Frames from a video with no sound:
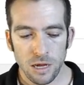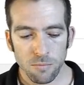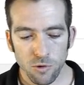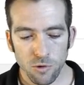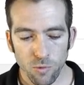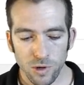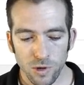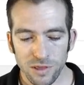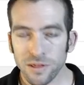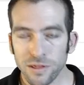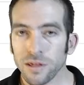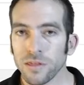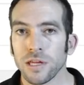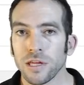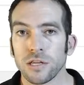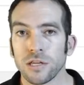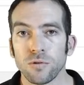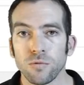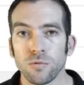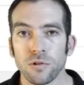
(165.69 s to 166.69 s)
but one thing
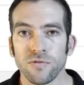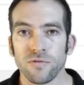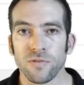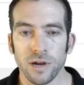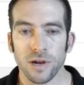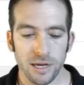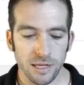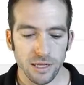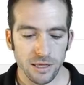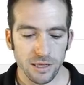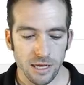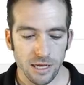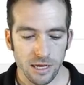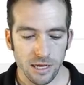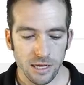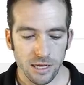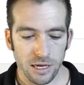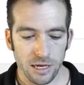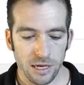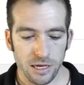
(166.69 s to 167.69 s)
that you will find in
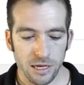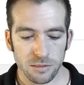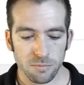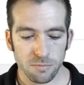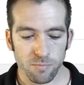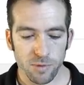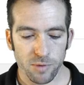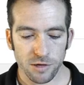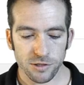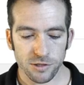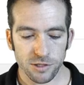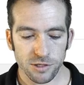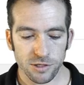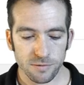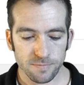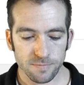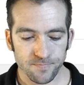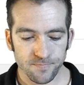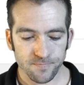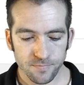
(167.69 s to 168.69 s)
there is posts.